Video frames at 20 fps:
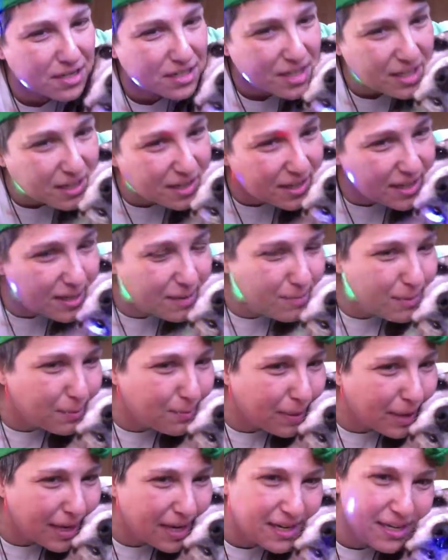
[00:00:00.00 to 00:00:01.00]
tell them to
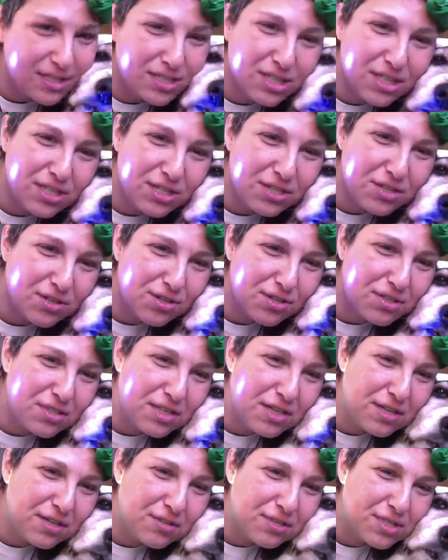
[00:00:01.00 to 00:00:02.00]
buy the t-shirts
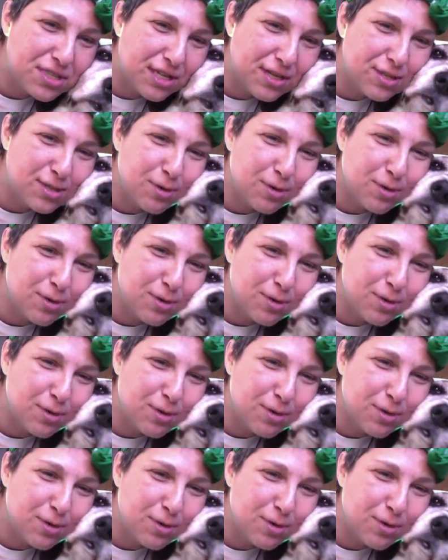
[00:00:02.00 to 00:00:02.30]
that you sell